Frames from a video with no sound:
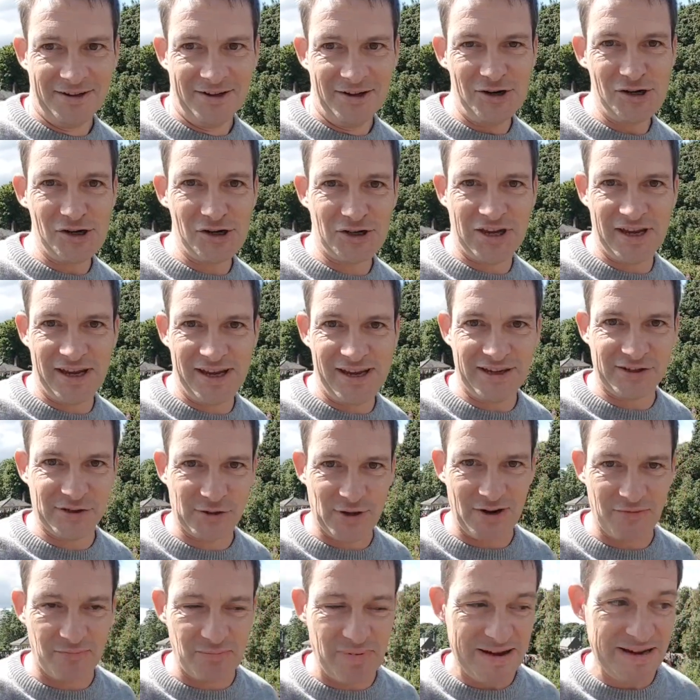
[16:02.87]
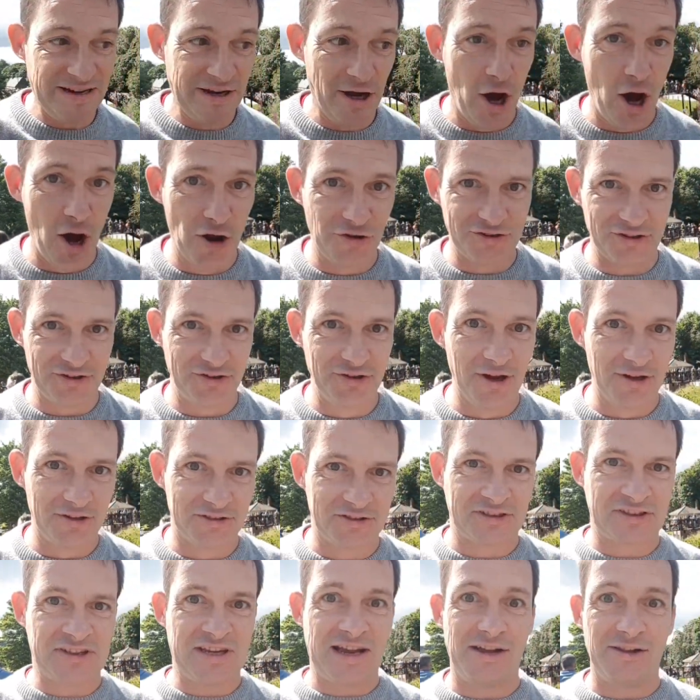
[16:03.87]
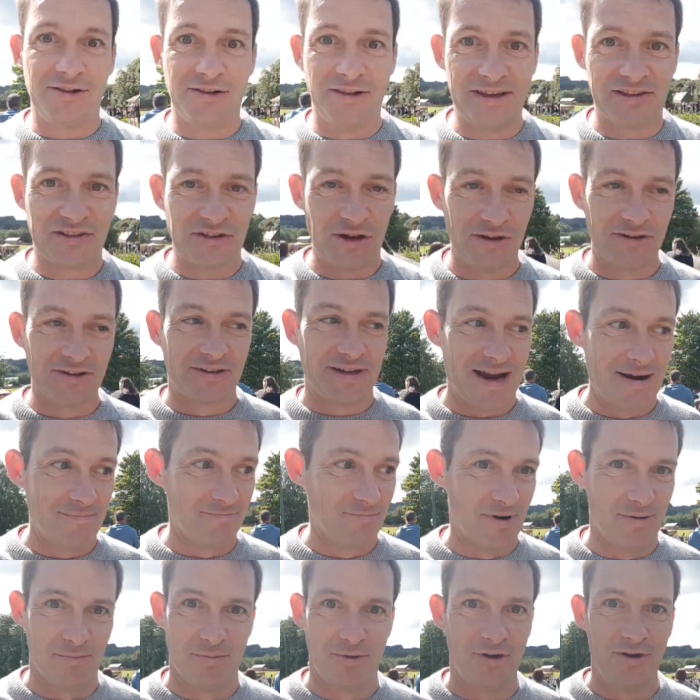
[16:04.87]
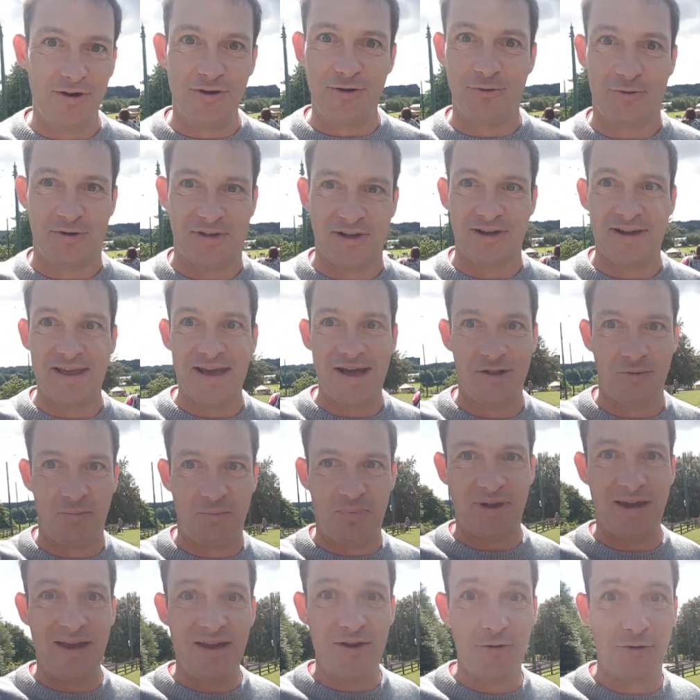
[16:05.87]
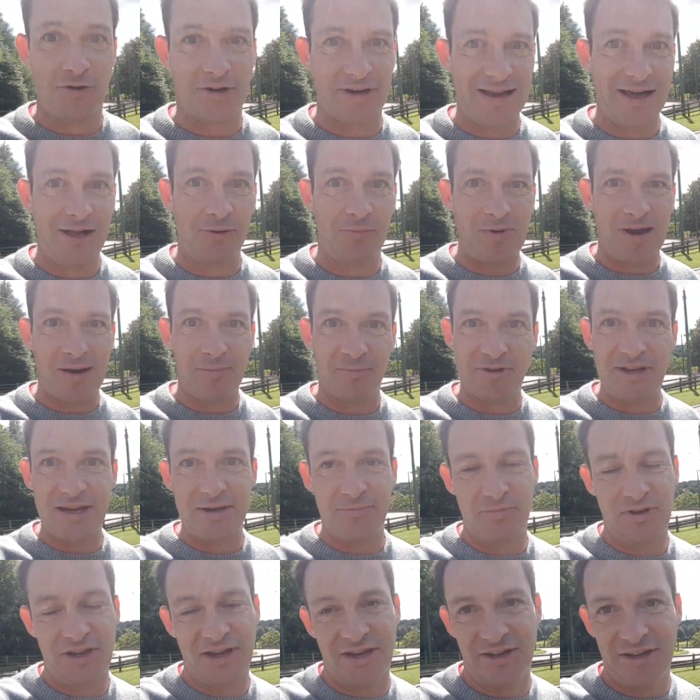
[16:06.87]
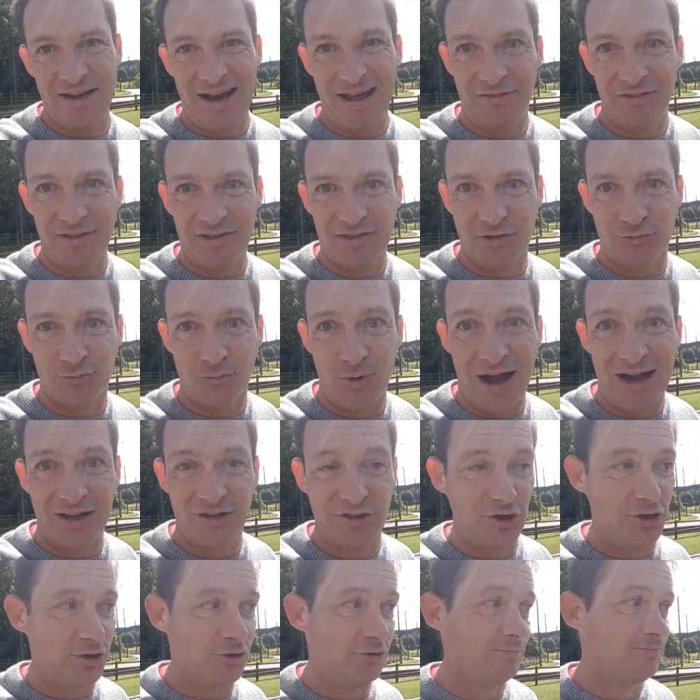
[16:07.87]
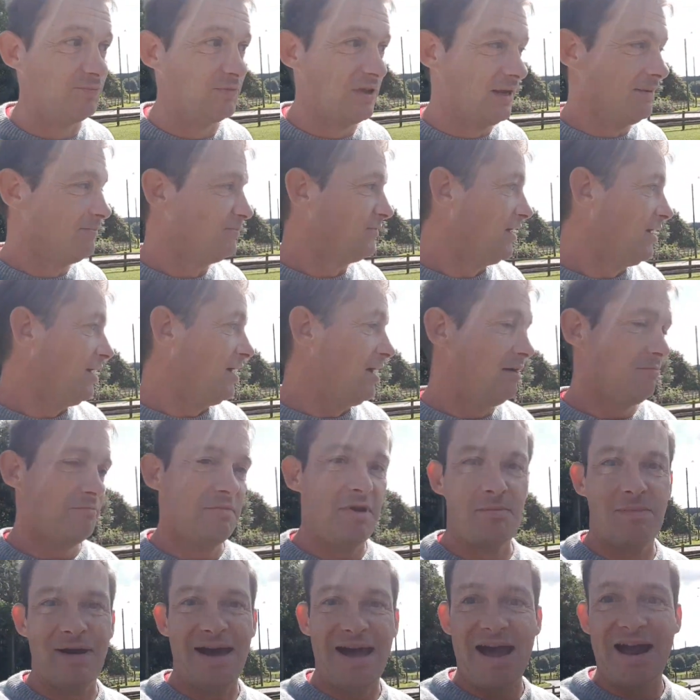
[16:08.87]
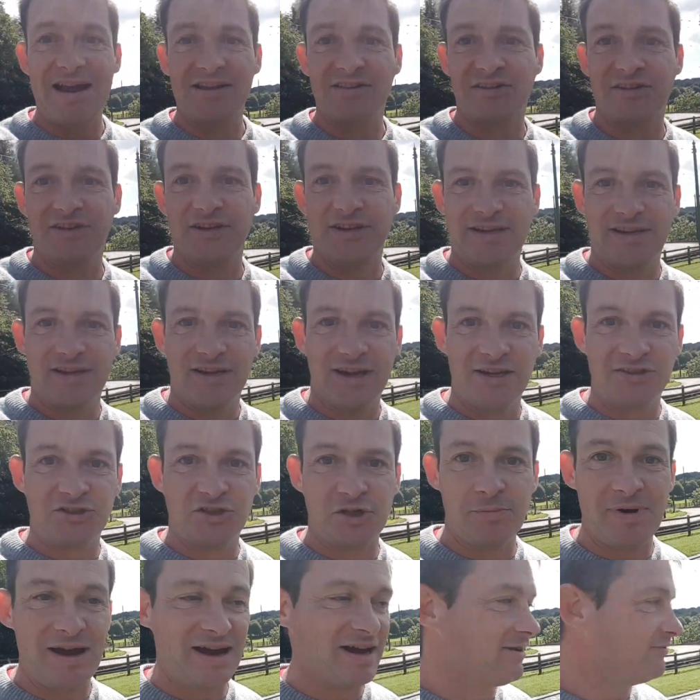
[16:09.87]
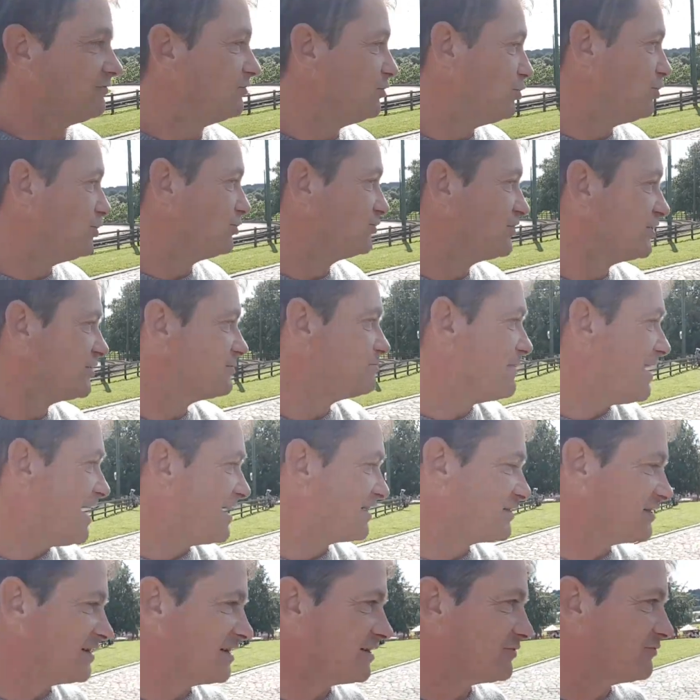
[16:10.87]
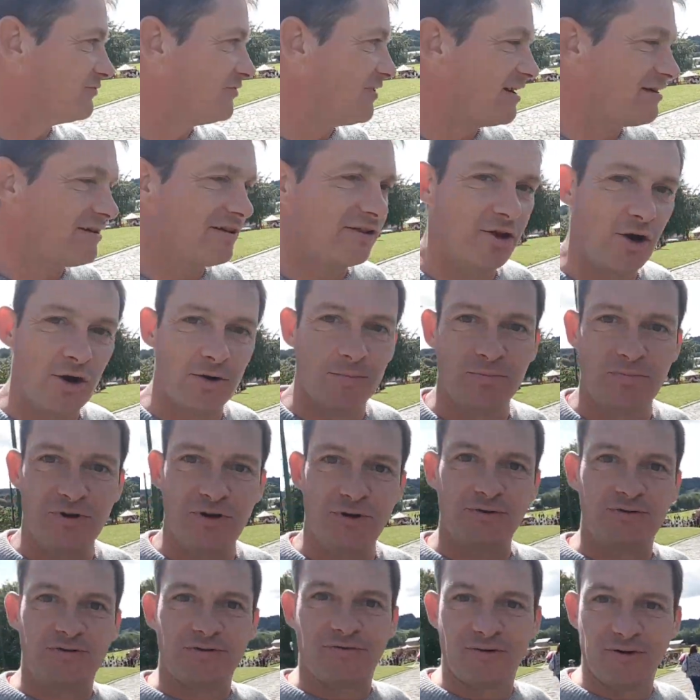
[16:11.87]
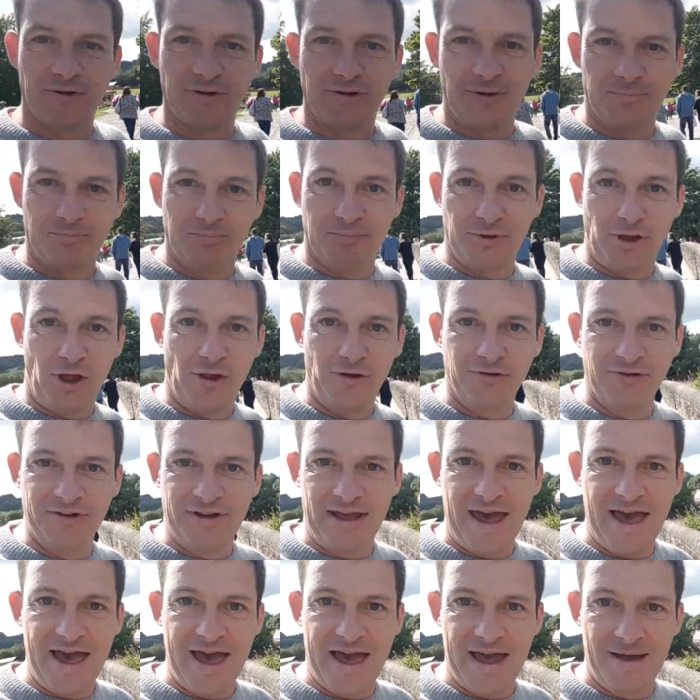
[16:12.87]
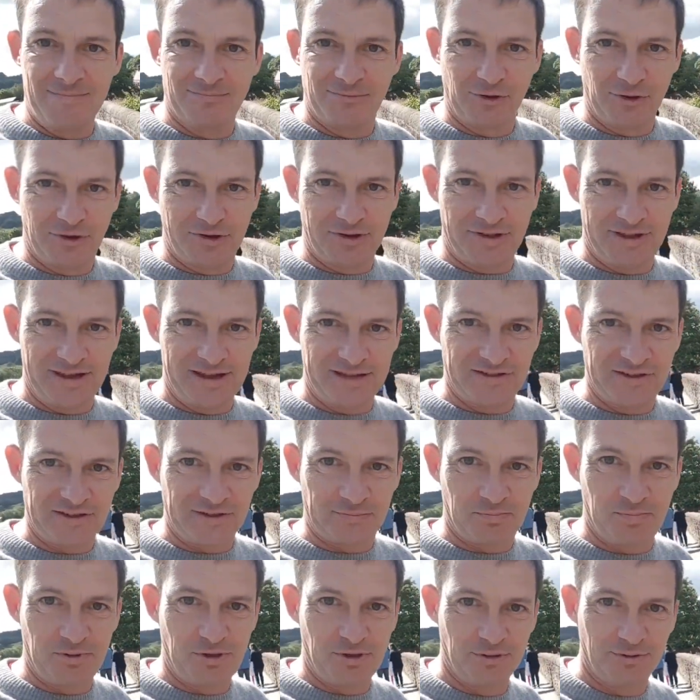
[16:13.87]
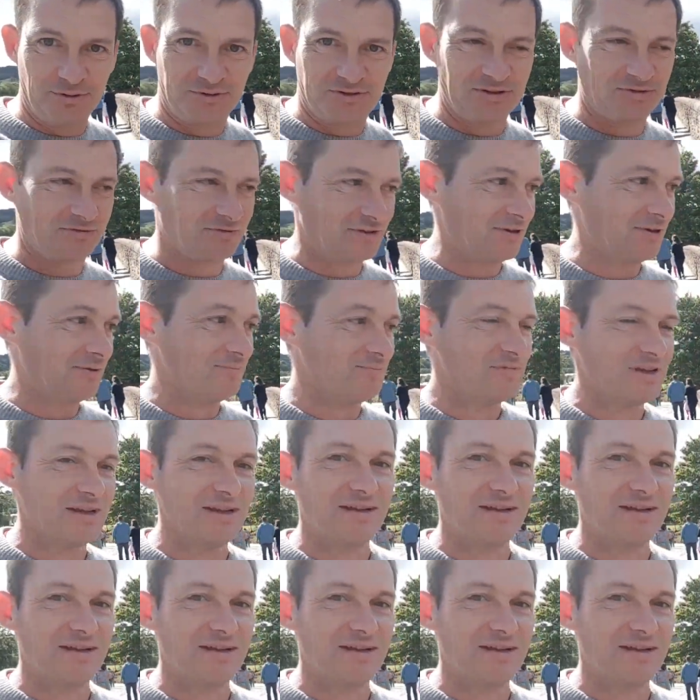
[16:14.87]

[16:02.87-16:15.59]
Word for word: Okay, so I've been ordered not to tell this on camera, but who can help it? Who can help it? I'm Deep Digger Dan, this is what I do. My Martin here, as you might have noticed, Martin has very long, beautiful blonde hair. Look at this, it's beautiful.